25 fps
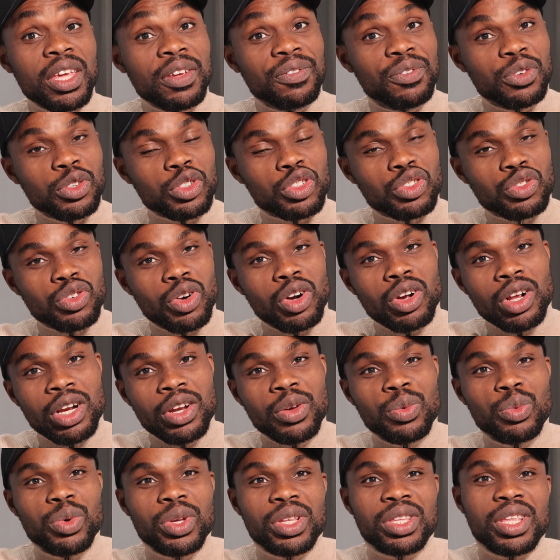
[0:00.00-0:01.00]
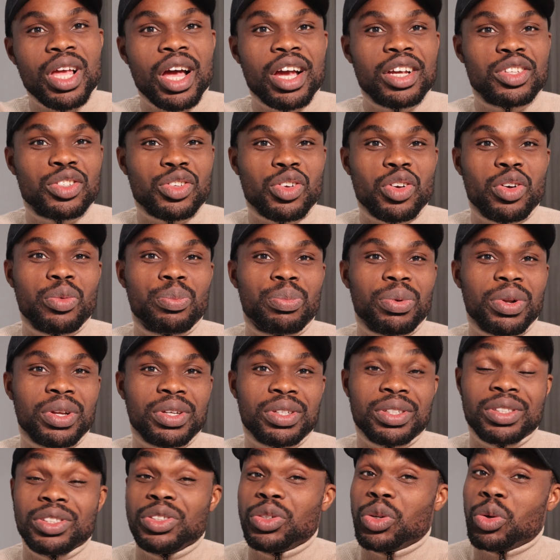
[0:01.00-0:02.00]
If you're struggling with tight
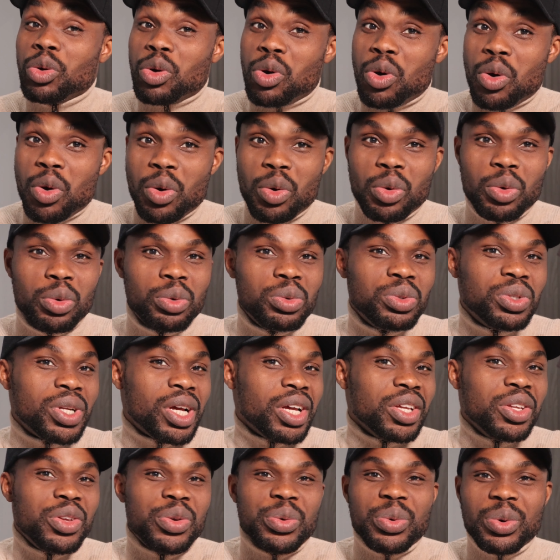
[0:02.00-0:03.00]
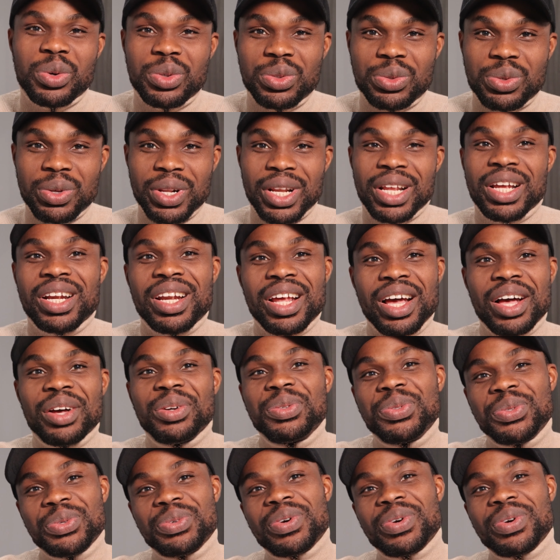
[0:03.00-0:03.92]
coupling in your code and you want to learn how